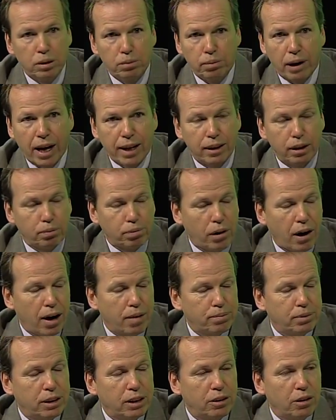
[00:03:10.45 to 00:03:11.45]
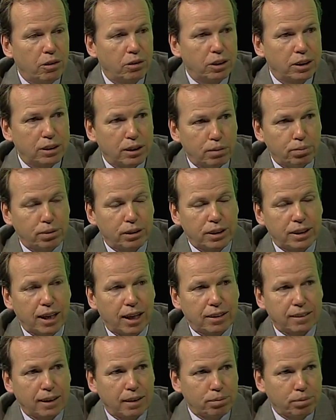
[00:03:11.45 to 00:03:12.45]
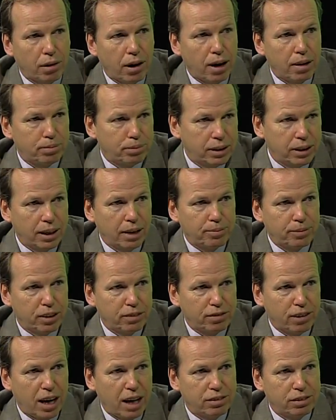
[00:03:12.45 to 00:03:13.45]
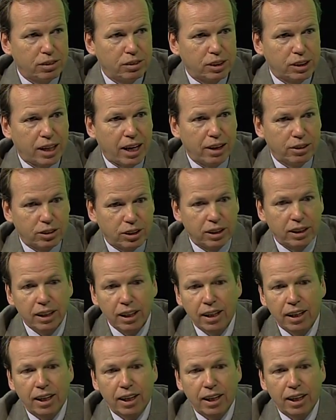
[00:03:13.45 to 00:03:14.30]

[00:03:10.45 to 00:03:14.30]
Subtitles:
by the property owner to protect their property up to $500,000,